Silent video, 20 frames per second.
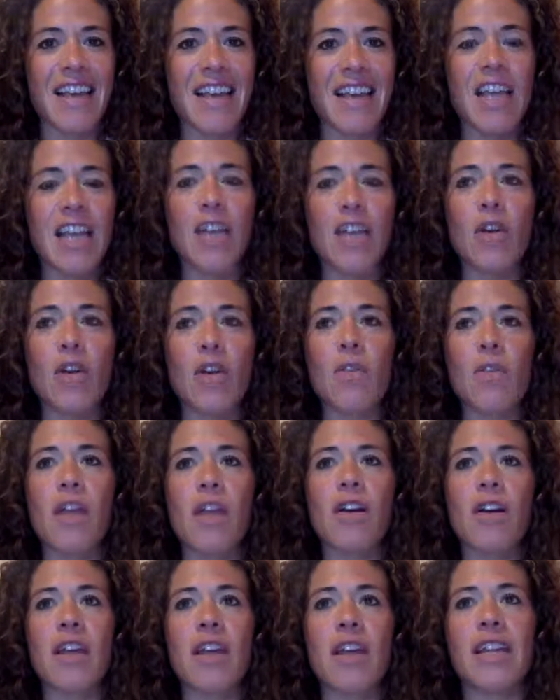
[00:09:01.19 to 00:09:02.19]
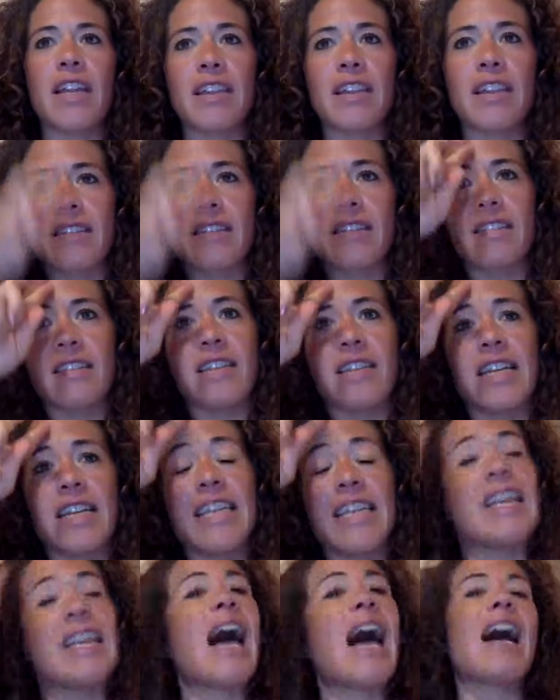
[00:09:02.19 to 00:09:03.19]
It is
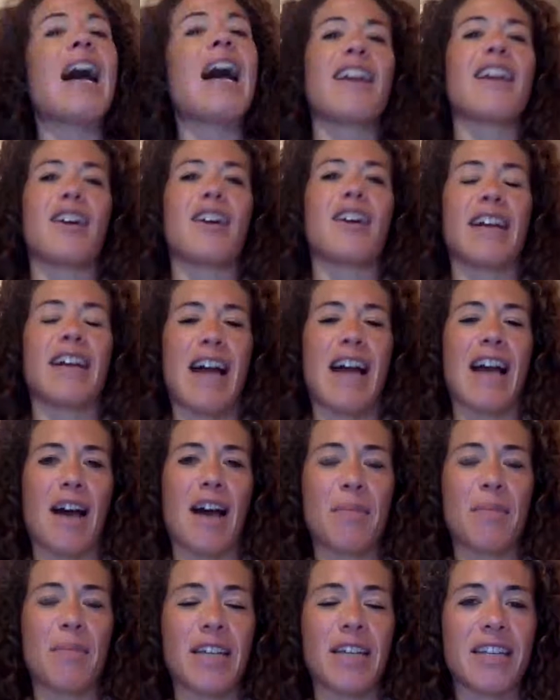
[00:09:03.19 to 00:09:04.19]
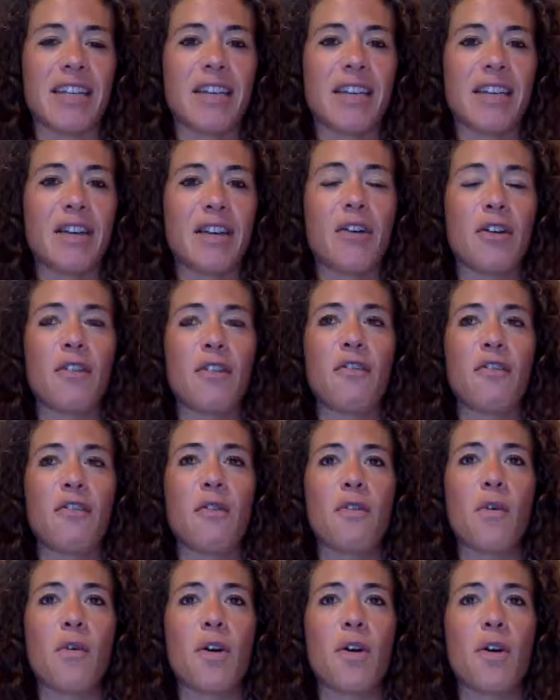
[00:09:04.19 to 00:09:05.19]
not uncommon
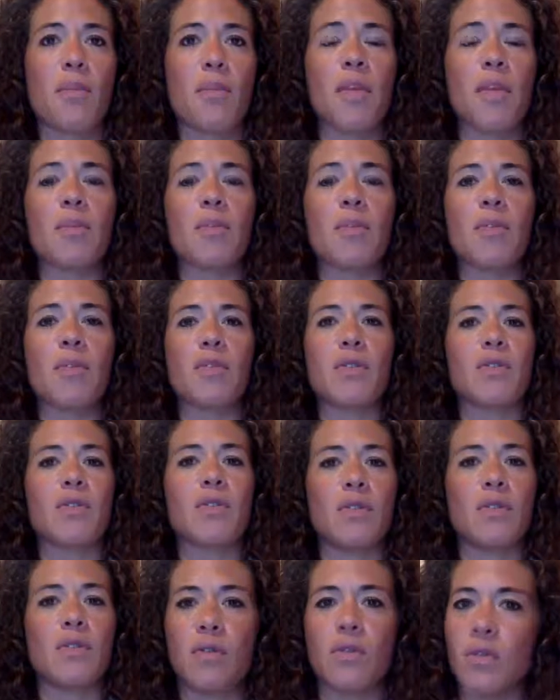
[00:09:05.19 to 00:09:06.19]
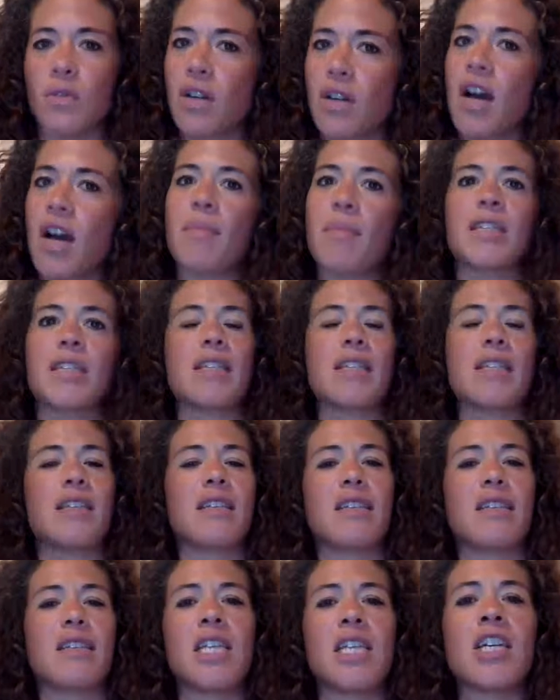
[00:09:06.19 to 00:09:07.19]
for people to come into
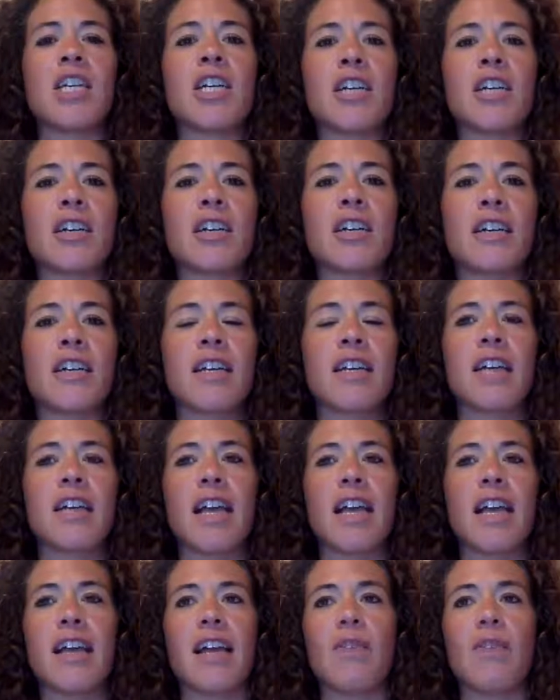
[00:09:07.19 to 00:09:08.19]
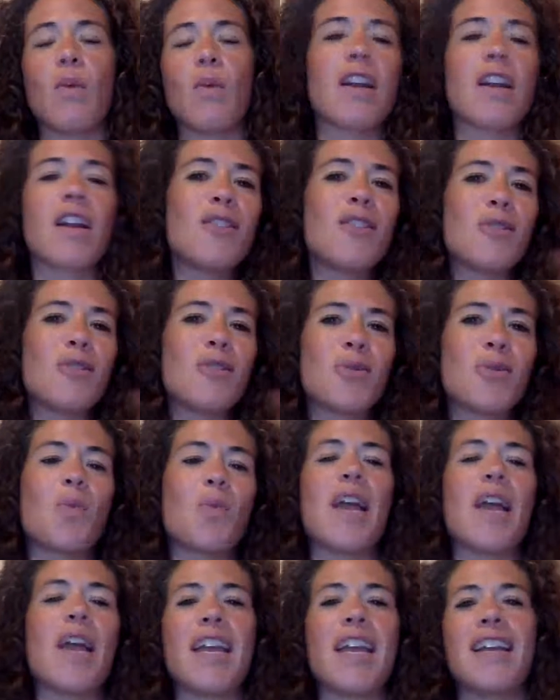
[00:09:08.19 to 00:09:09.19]
this year and want to lose
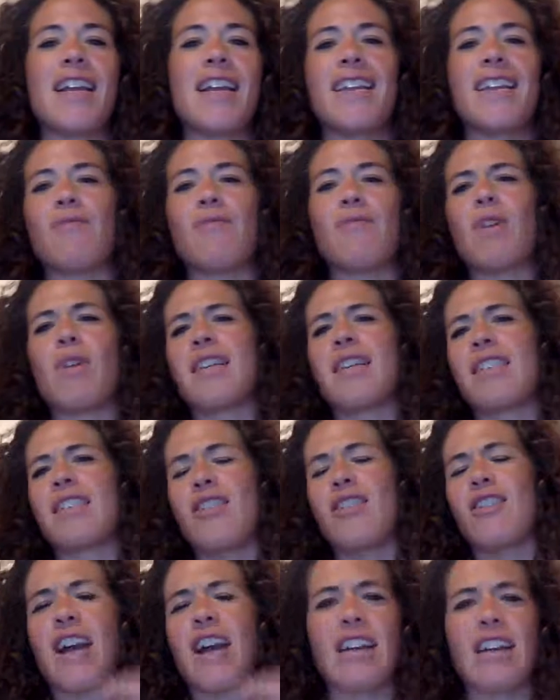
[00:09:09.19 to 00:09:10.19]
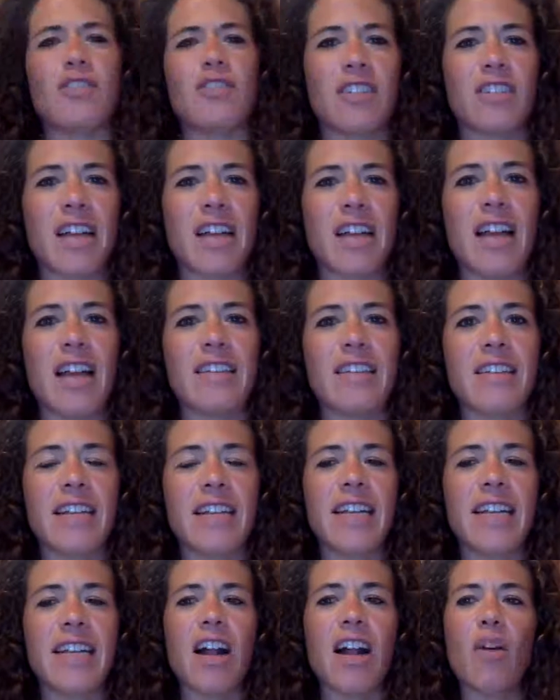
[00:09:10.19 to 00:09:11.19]
weight and want to start
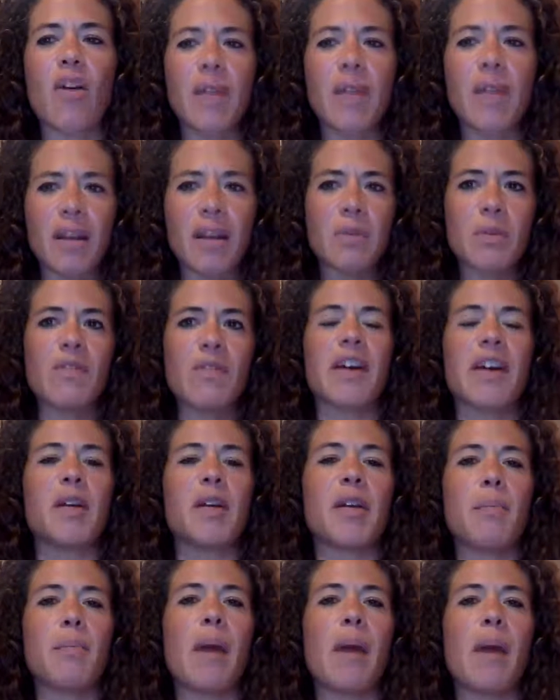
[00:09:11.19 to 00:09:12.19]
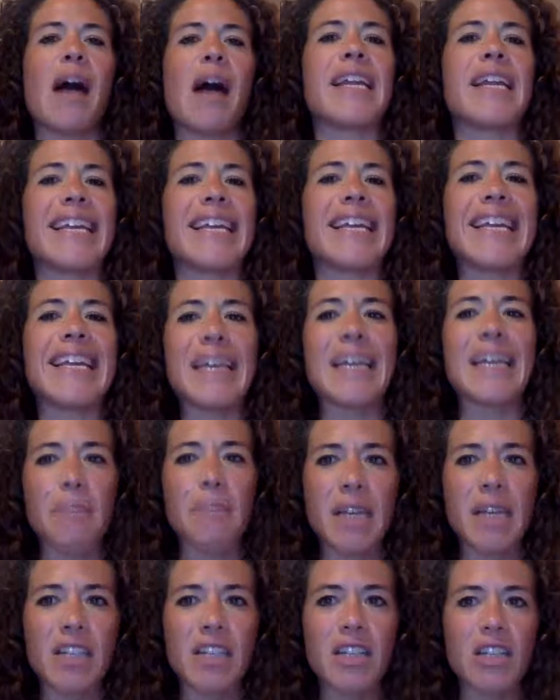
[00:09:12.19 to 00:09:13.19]
exercising, and it all becomes very body
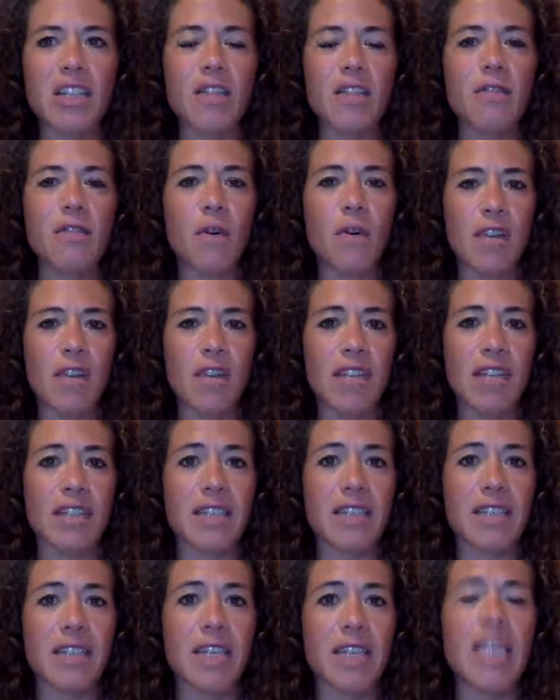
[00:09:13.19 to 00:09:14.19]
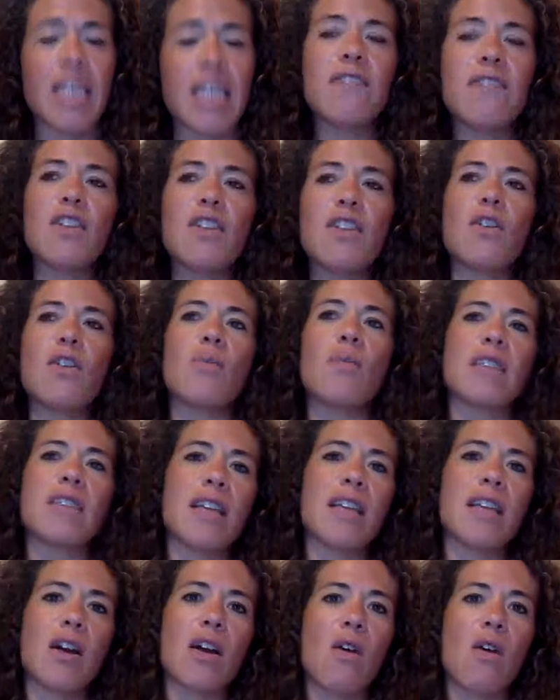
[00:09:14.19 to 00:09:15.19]
image focused. Even though we
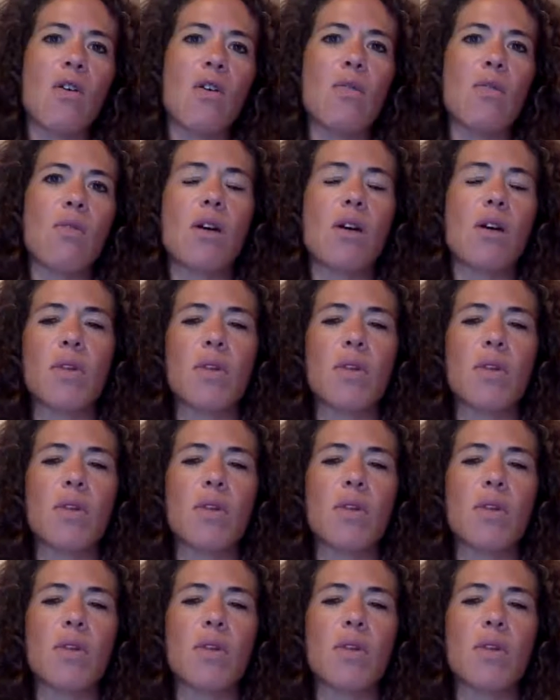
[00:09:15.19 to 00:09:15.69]
say, oh, well,